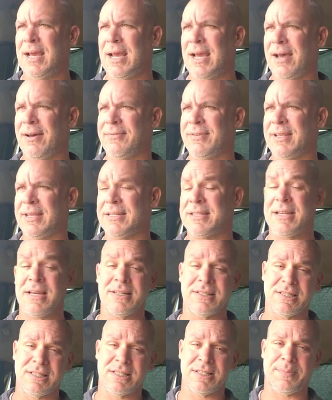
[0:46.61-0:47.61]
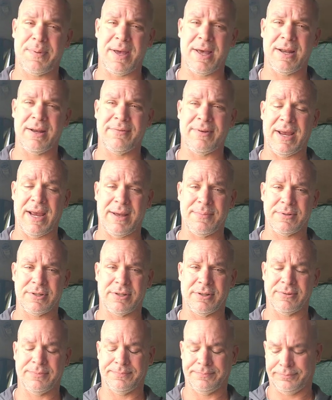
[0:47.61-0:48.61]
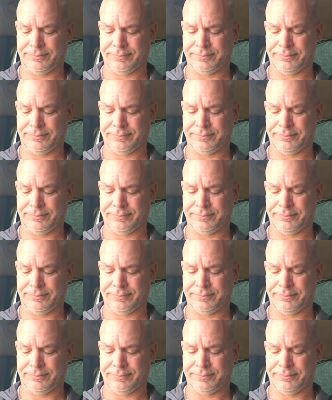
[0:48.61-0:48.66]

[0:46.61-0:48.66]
have the attention span of a hamster.